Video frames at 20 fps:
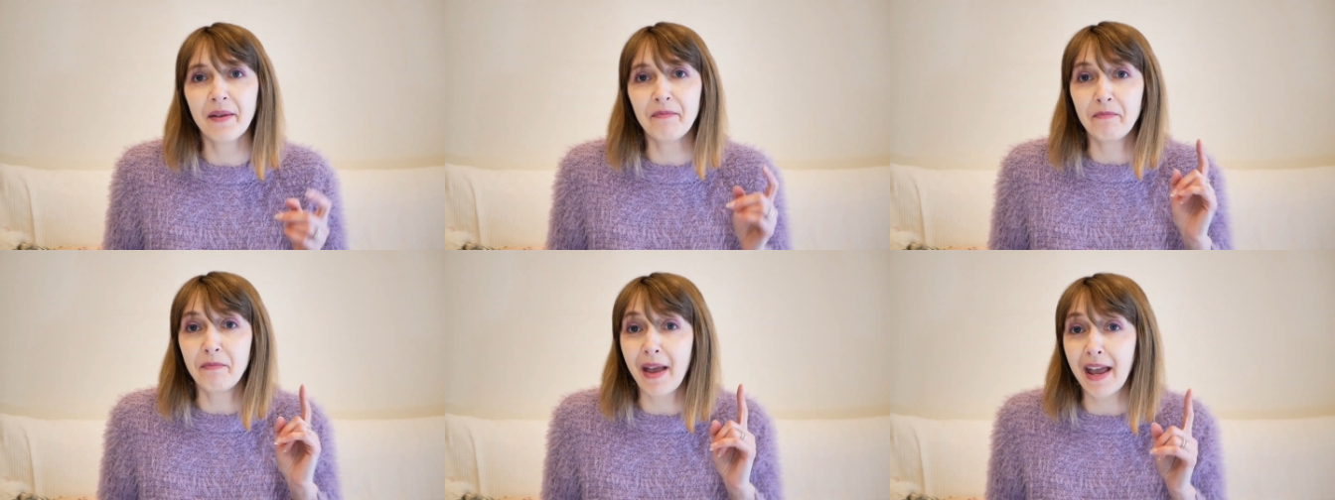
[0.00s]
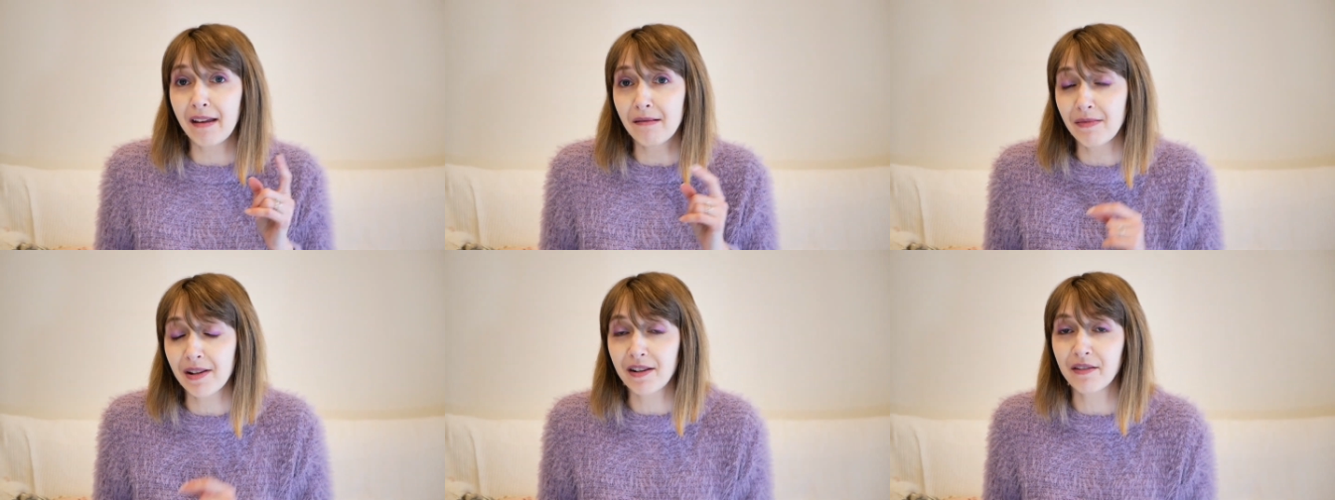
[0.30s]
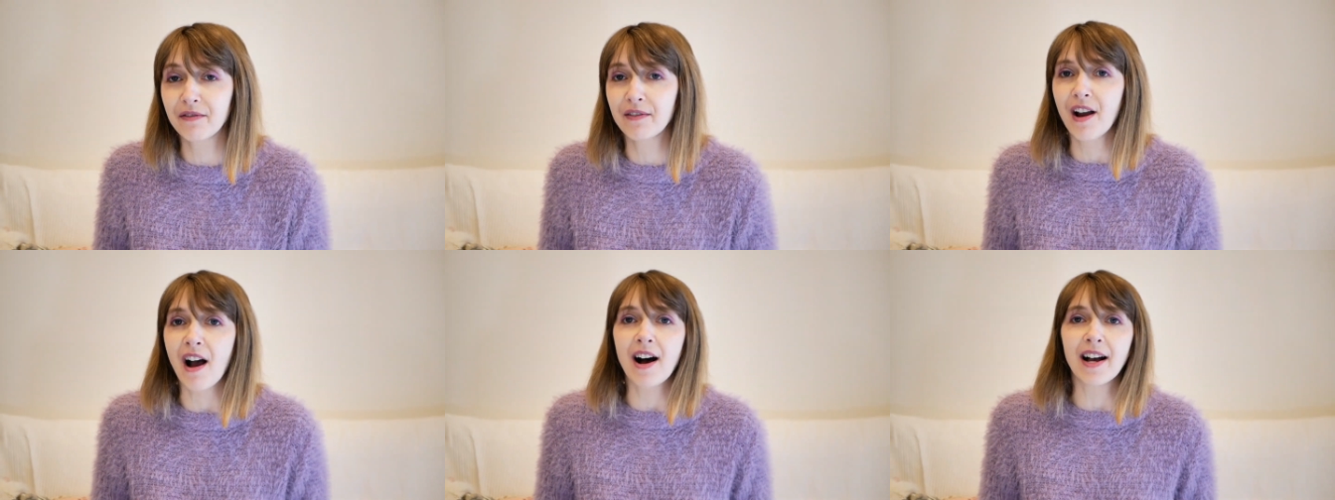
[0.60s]
maybe
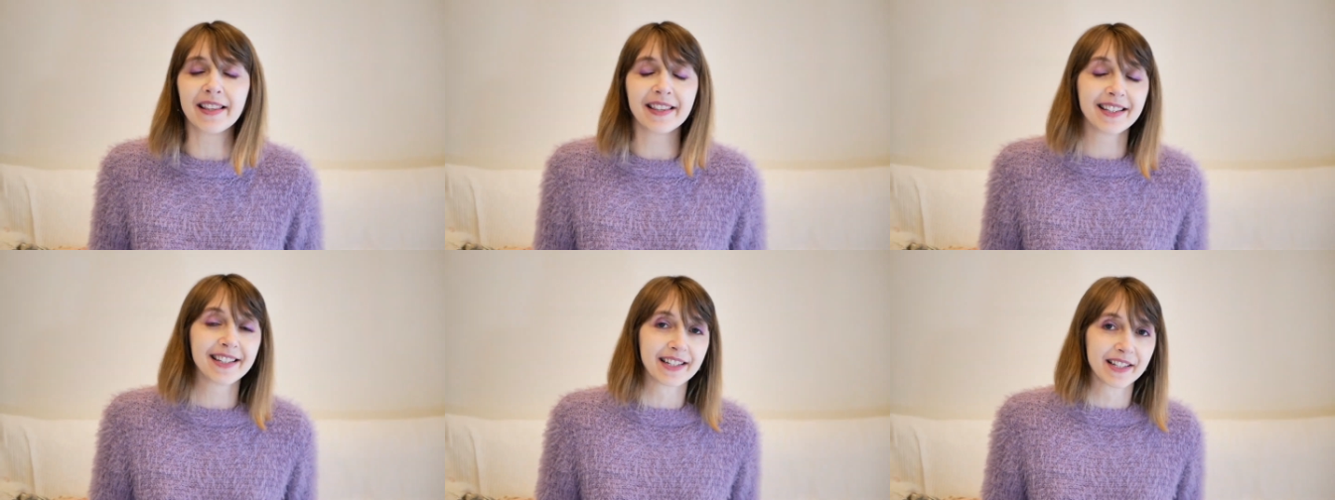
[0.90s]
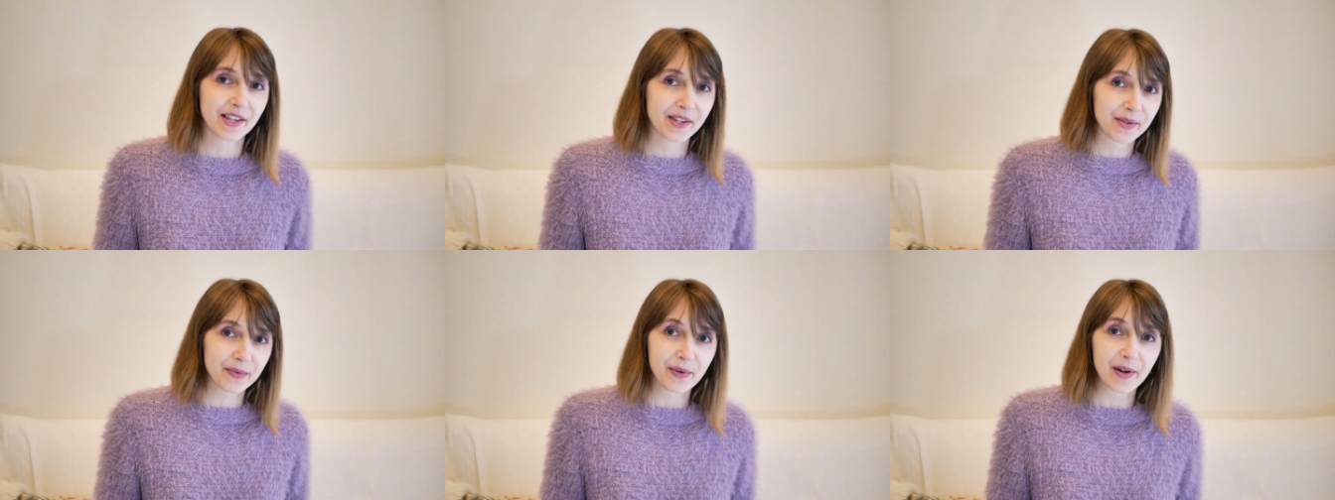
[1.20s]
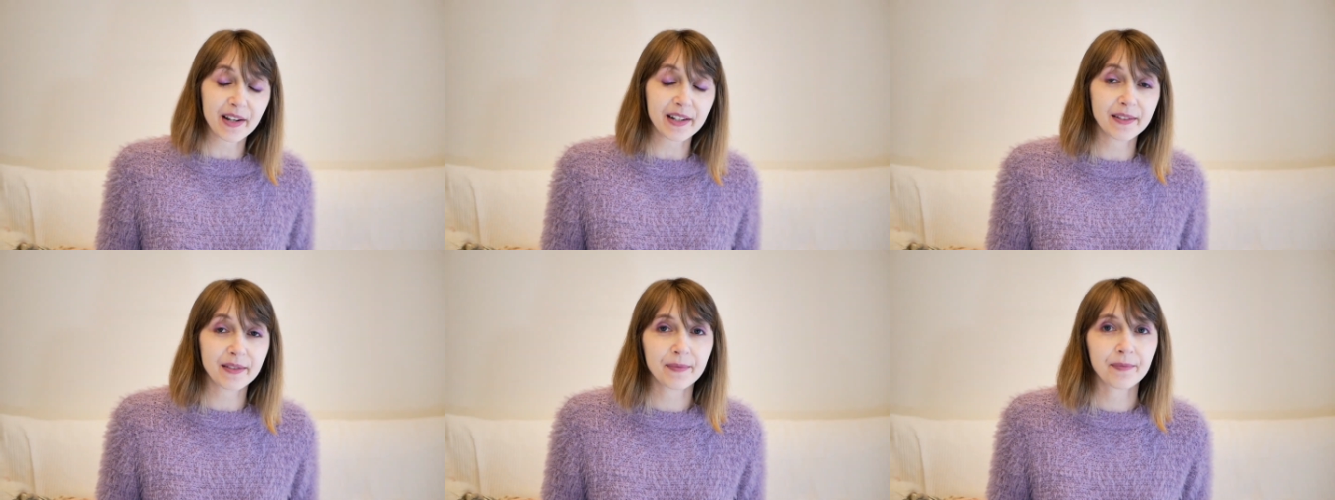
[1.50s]
you've gotten this
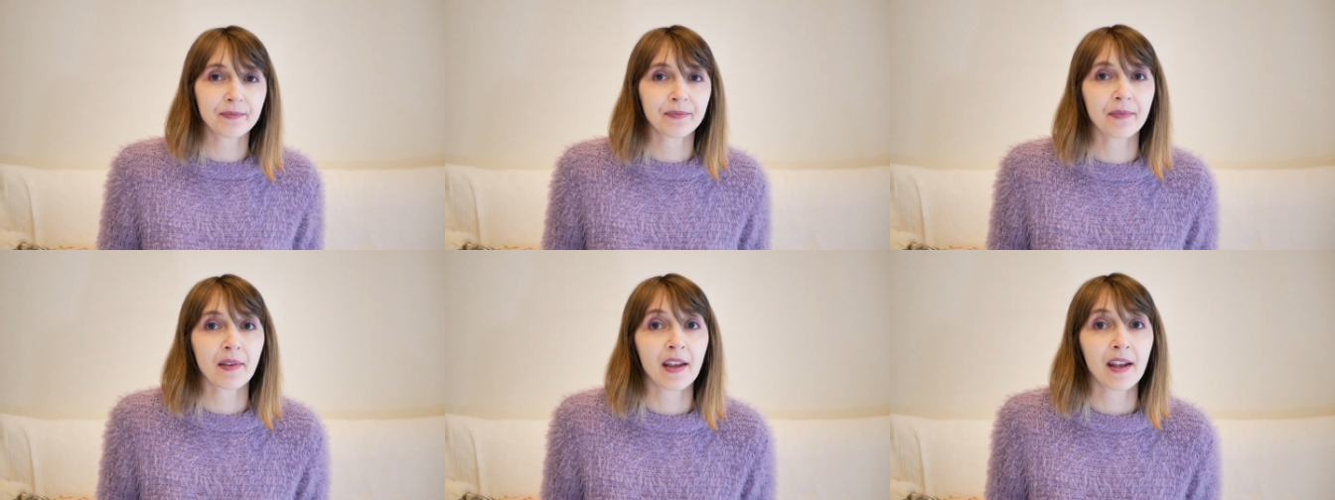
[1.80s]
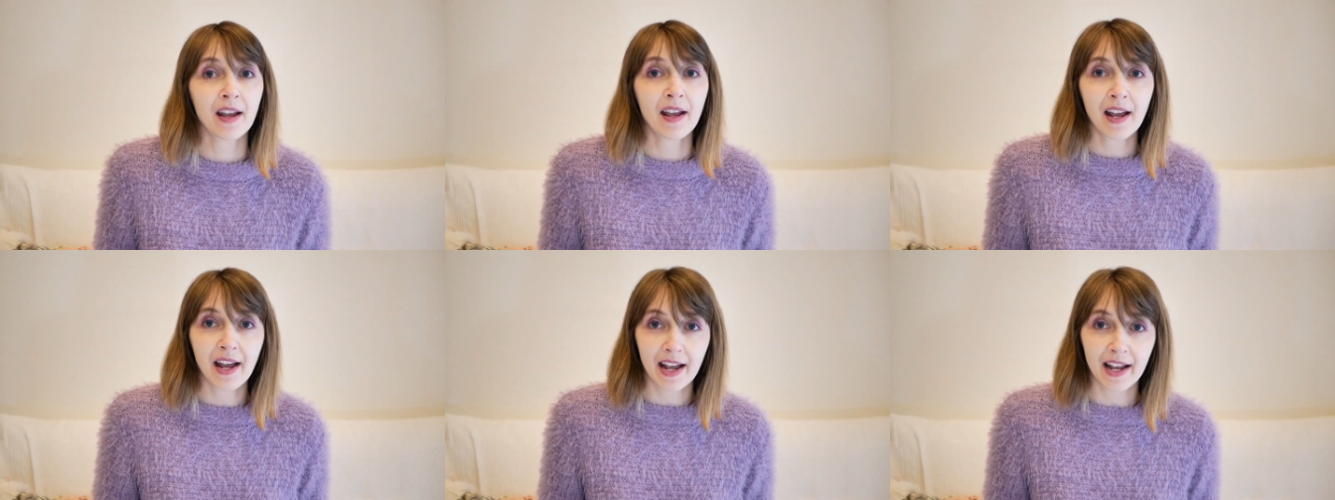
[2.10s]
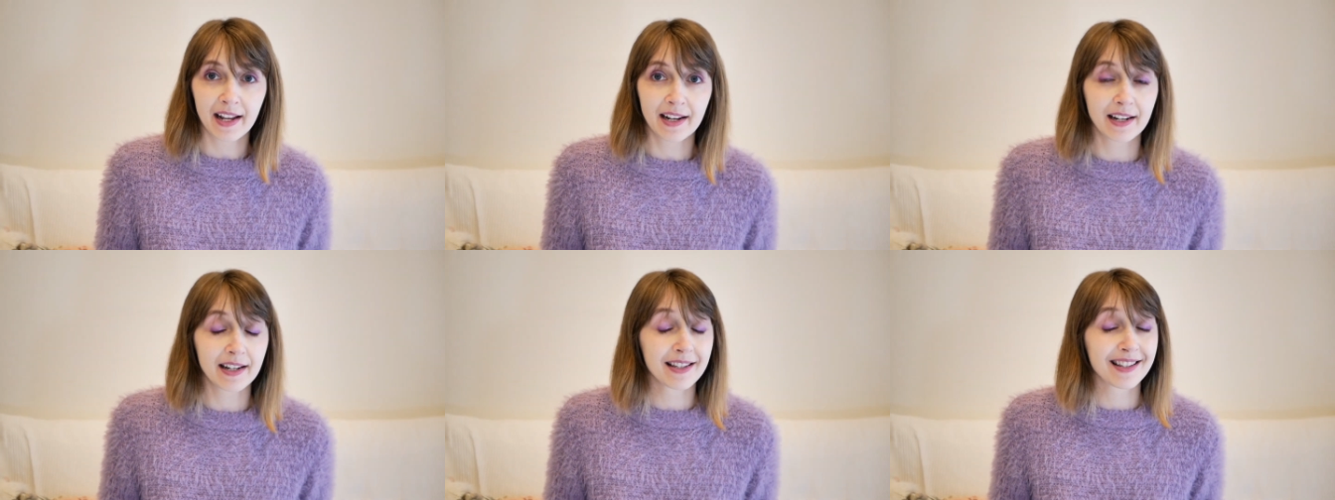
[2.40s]
one.
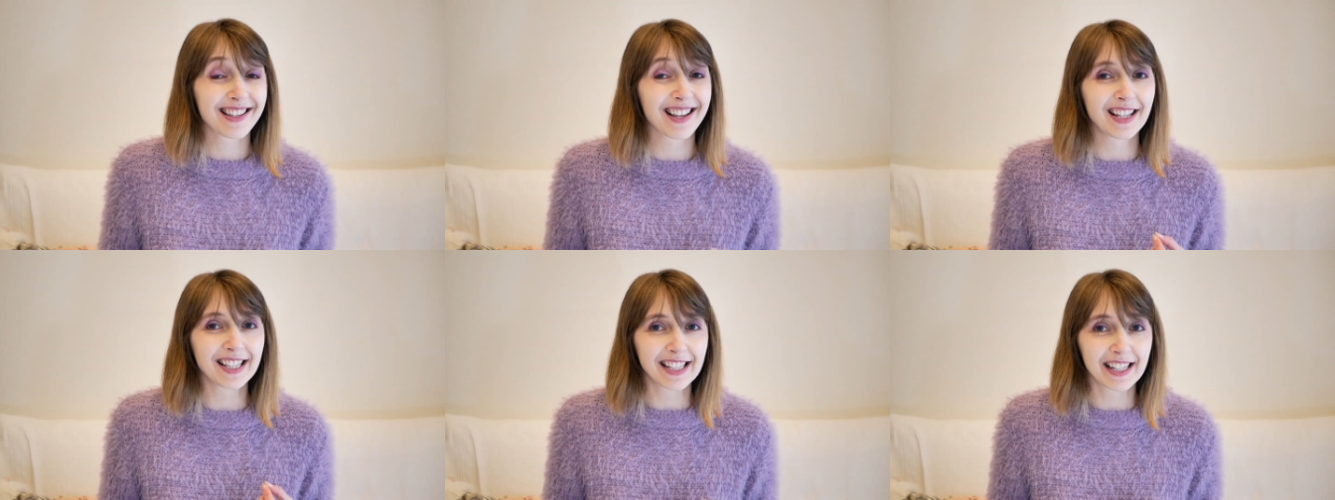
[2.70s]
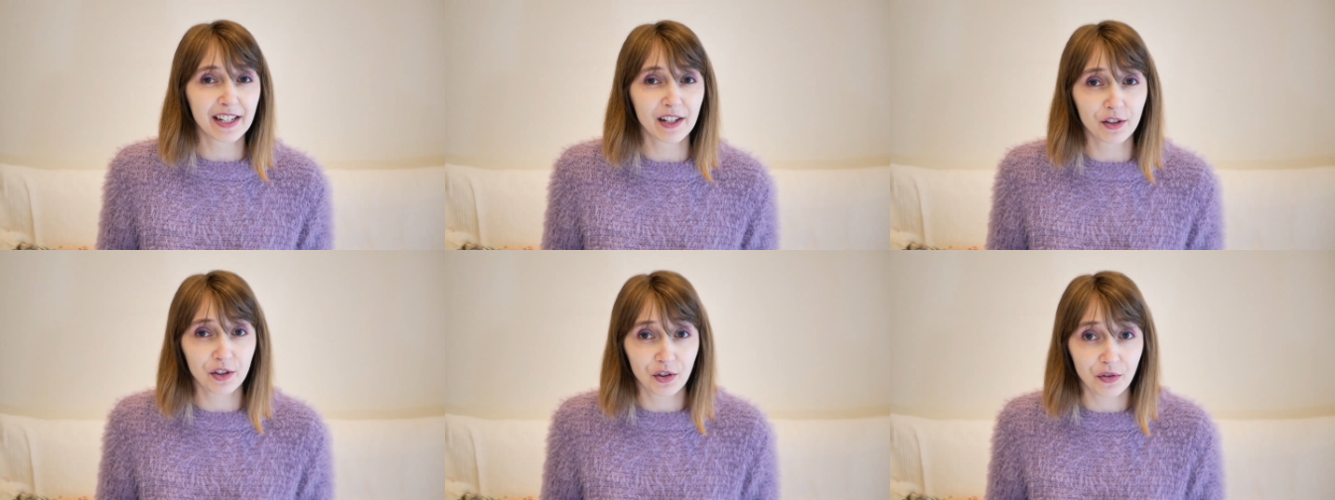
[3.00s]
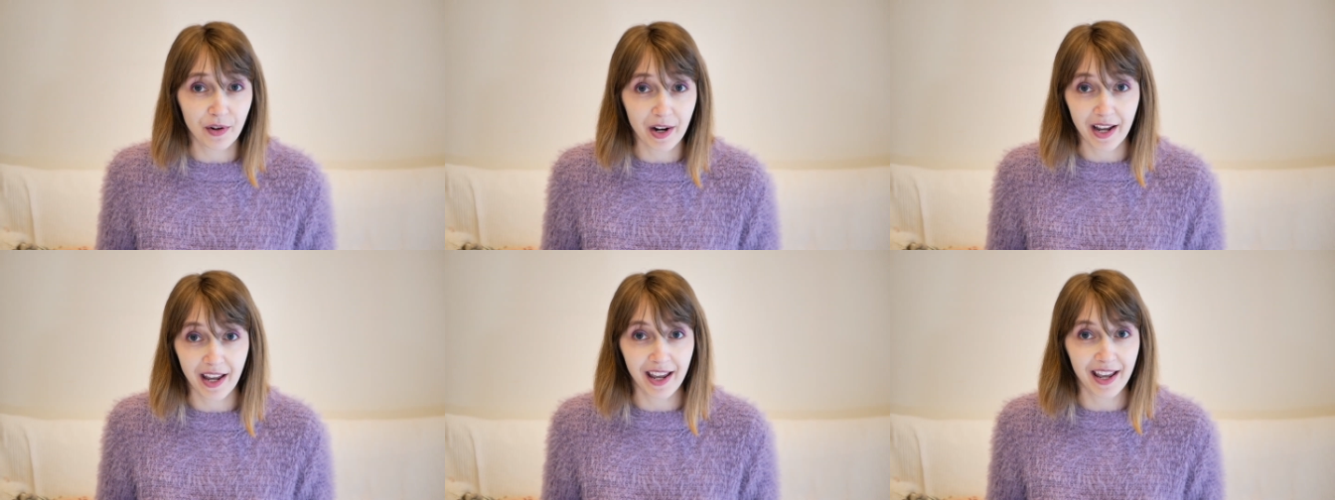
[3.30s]
It is a little
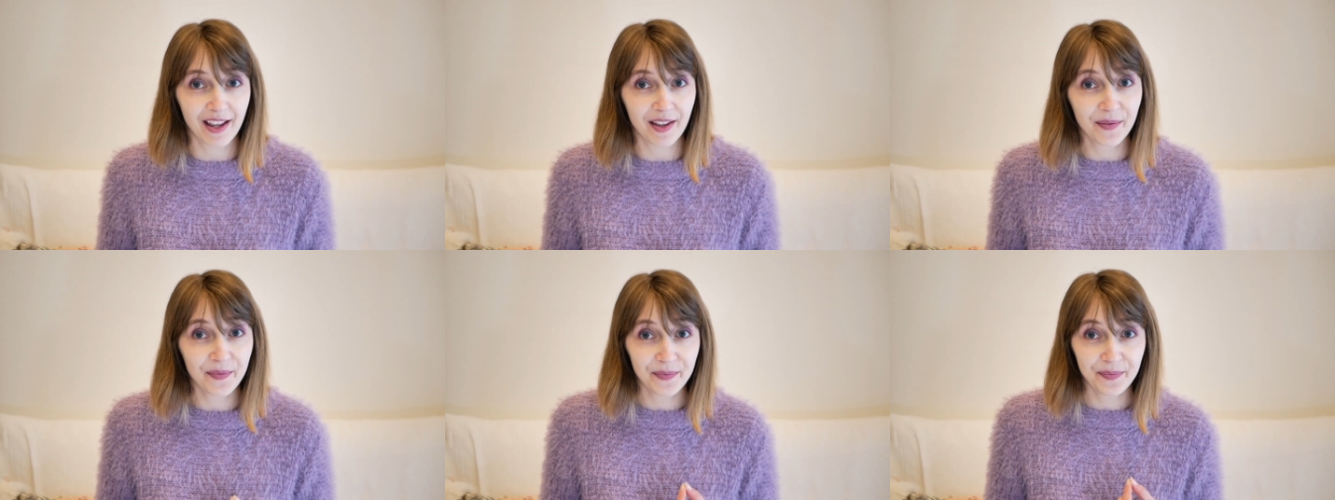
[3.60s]
tricky.